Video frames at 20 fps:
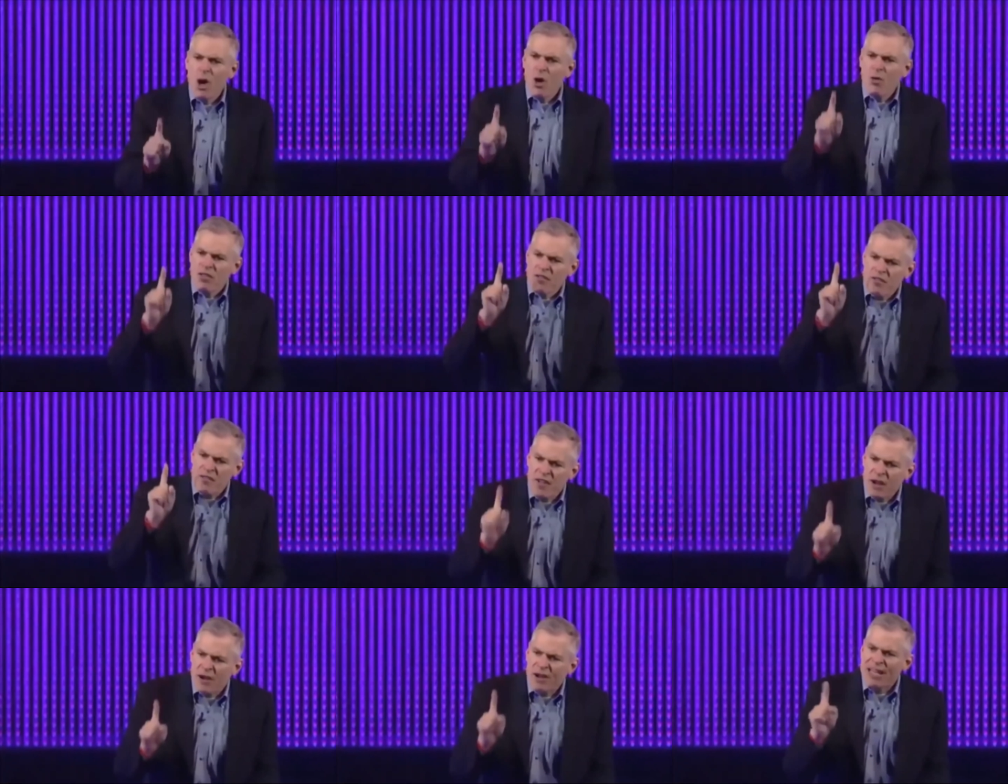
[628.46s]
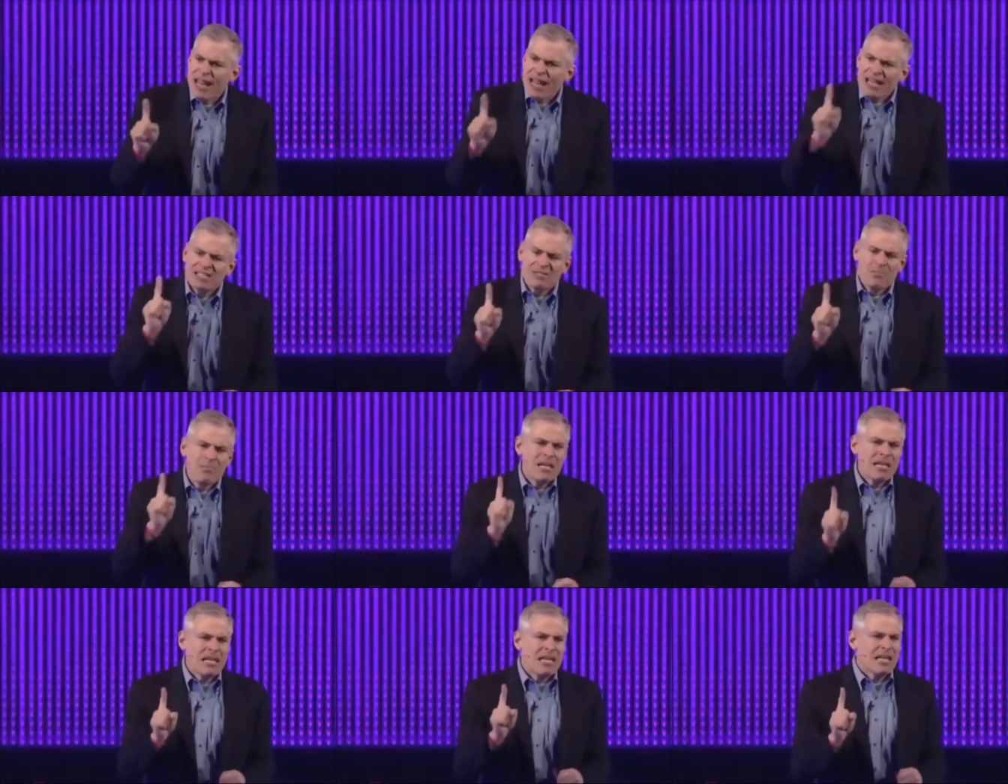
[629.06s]
the very next
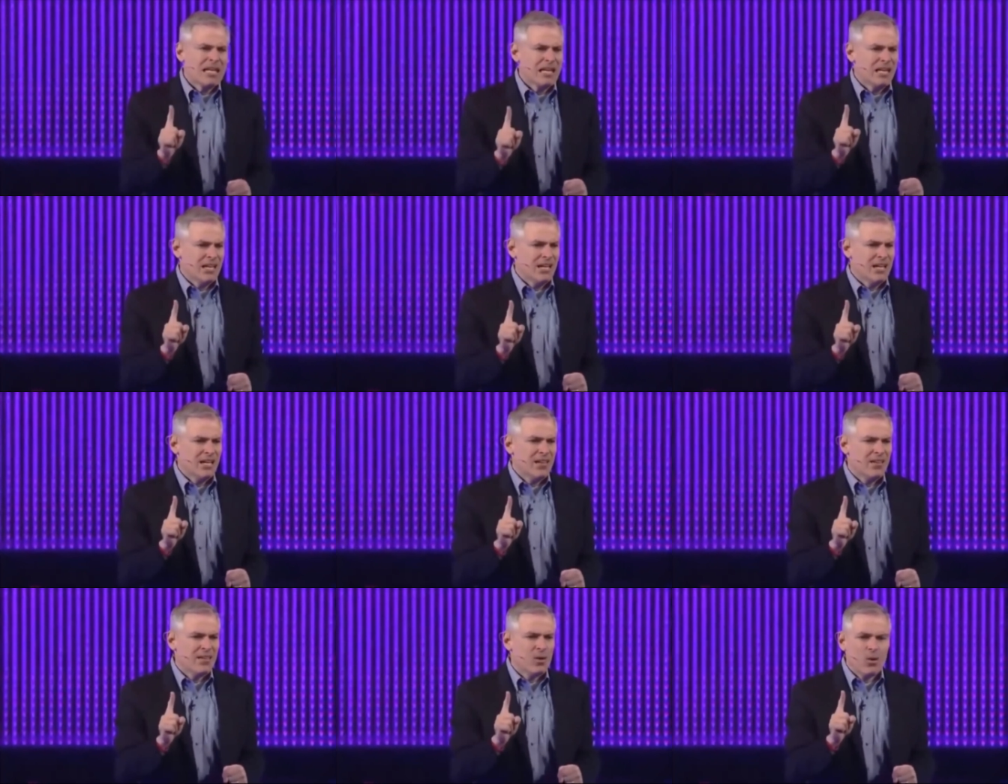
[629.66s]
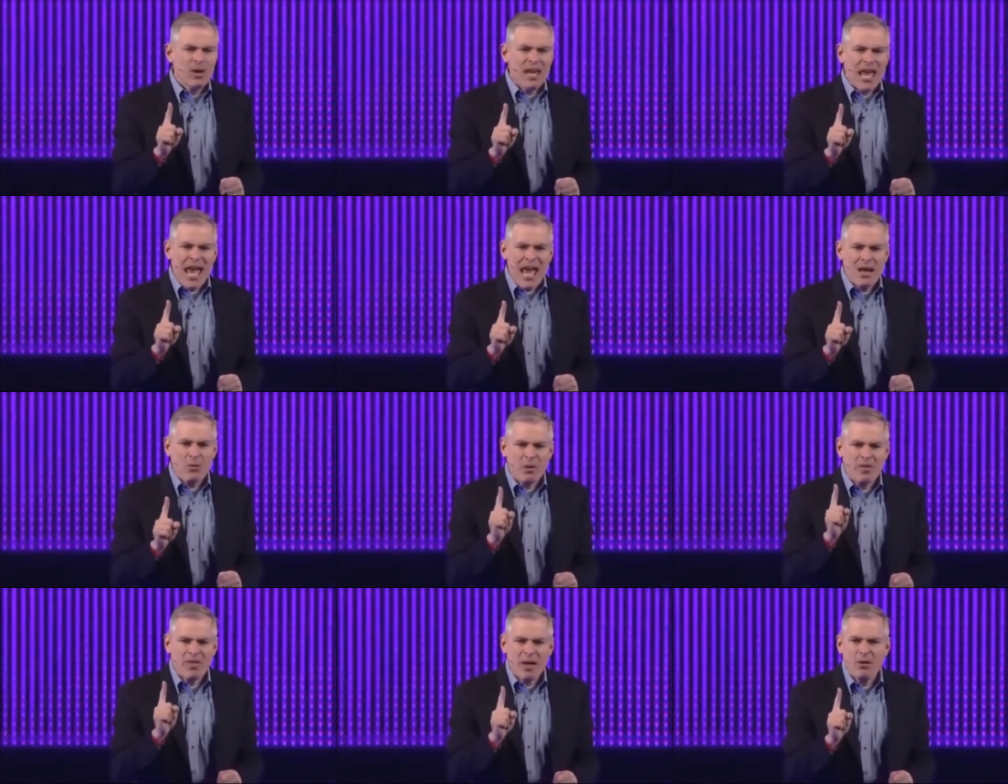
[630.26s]
meeting that we had
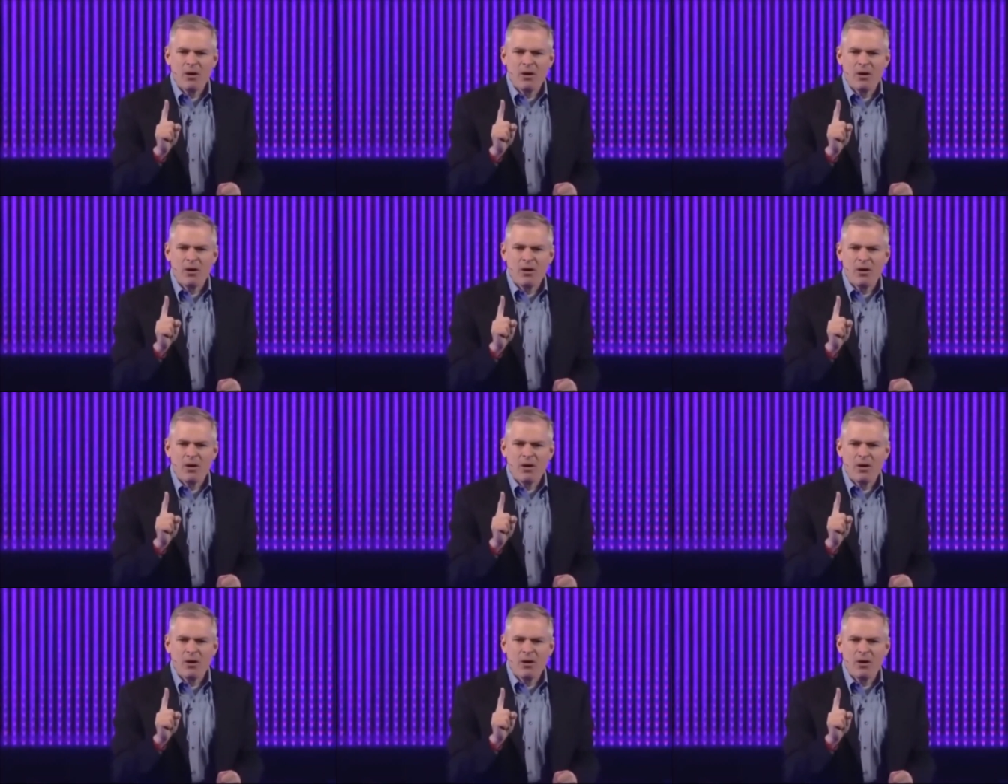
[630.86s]
without